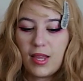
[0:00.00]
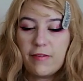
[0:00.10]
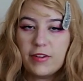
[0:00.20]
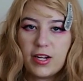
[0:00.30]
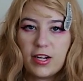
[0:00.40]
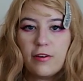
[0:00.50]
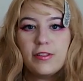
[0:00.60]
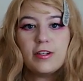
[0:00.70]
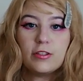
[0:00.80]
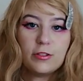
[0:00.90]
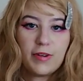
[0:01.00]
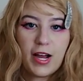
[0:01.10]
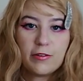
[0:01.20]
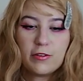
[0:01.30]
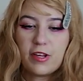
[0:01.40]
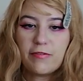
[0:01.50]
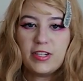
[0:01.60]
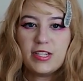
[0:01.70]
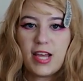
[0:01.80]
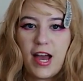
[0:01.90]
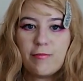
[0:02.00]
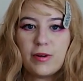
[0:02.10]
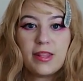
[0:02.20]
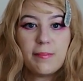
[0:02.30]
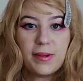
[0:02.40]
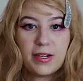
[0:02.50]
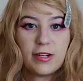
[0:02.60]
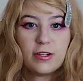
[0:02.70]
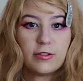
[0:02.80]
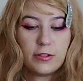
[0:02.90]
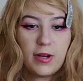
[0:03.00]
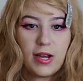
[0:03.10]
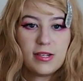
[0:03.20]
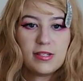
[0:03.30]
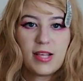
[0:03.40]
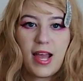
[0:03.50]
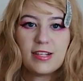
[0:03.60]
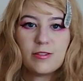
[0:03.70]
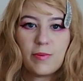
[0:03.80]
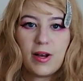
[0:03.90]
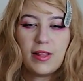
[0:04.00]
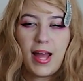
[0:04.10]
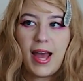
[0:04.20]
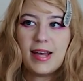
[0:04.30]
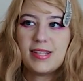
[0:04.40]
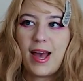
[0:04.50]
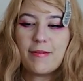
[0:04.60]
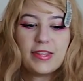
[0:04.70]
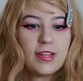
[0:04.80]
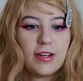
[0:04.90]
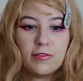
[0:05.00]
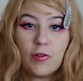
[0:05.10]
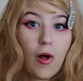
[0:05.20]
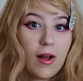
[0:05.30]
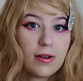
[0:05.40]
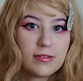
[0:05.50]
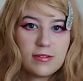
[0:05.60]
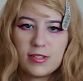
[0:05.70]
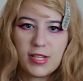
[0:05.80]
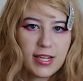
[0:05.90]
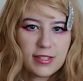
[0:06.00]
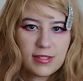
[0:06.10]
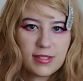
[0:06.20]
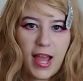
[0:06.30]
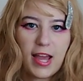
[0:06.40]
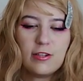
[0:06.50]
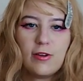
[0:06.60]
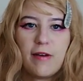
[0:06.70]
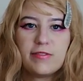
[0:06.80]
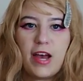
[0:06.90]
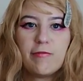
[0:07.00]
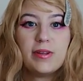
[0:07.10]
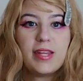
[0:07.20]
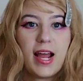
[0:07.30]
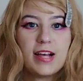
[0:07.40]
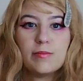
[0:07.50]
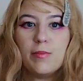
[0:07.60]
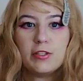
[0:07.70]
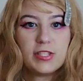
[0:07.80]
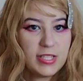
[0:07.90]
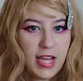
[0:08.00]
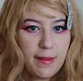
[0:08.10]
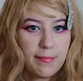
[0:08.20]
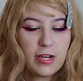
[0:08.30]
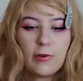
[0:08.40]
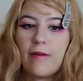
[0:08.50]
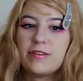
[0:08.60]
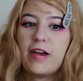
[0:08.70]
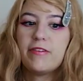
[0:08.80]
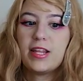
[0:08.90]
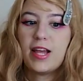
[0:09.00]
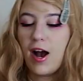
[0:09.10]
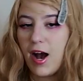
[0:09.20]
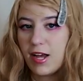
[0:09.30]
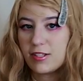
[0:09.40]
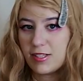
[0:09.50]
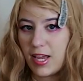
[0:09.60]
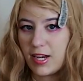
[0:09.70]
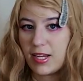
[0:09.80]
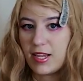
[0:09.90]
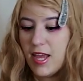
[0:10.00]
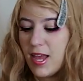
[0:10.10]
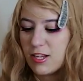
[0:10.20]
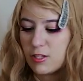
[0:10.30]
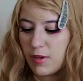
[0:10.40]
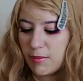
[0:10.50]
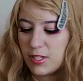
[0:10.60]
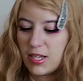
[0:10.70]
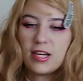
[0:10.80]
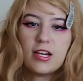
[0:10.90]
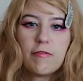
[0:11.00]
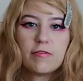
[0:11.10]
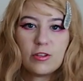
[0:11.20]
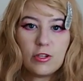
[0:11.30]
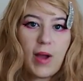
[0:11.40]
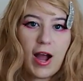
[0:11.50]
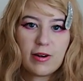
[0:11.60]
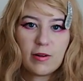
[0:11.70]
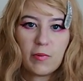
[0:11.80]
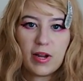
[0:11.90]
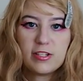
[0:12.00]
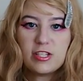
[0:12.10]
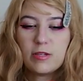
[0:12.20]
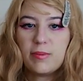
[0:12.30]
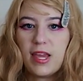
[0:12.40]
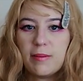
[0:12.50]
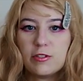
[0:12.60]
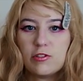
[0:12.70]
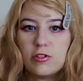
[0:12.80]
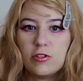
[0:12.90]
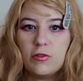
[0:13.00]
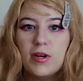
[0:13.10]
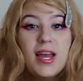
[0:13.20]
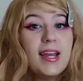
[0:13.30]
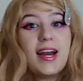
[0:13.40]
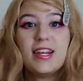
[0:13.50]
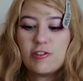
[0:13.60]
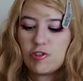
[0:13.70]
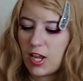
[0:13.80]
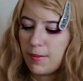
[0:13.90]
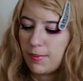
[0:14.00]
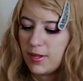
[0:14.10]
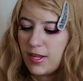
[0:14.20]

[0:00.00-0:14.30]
If you're gonna go the glue route, you definitely need to have one of the bigger glue guns, as well as having the long sticks, and you have to have one that has multi-temp, and you have to have it on the hot setting to be able to get enough glue out at once to be able to kind of shape